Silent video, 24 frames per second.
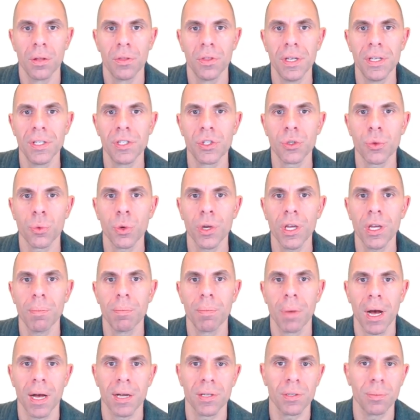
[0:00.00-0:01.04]
These three
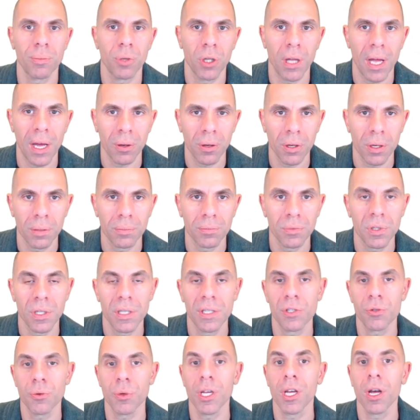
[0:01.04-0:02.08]
possible outcomes,
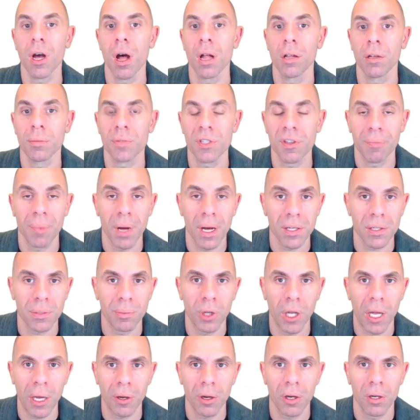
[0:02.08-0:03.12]
these three columns of
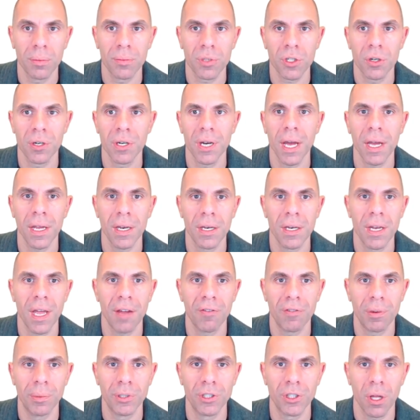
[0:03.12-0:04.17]
possible outcomes are night and day
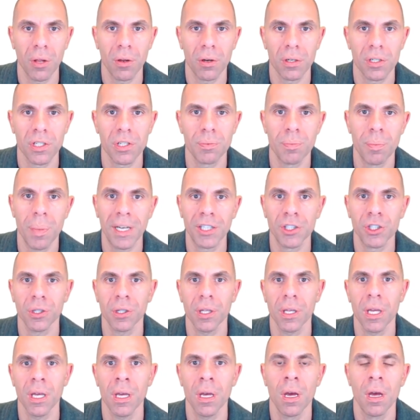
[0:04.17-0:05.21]
from each other,
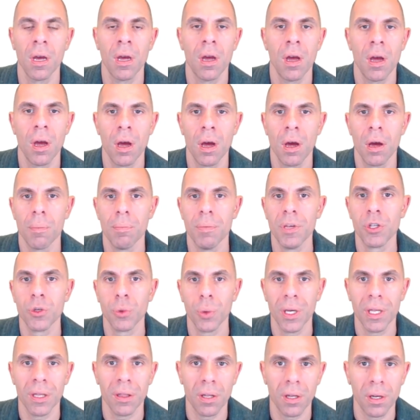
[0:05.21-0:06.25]
especially
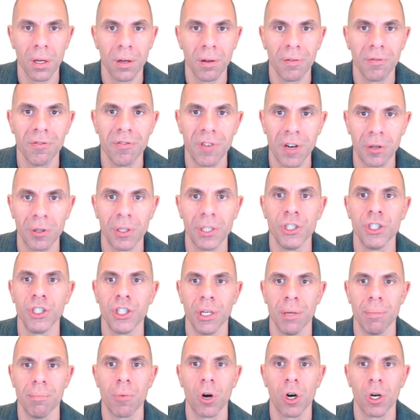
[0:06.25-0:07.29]
between the very
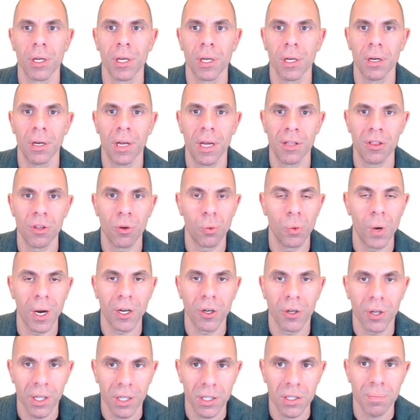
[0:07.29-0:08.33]
cheap market and the
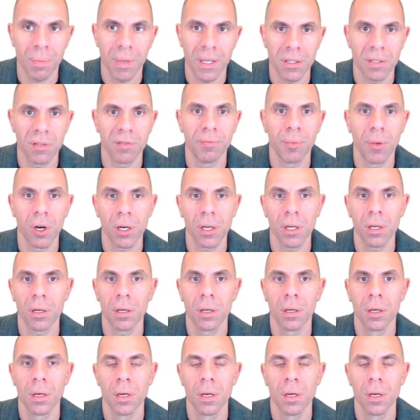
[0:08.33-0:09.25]
record expensive market.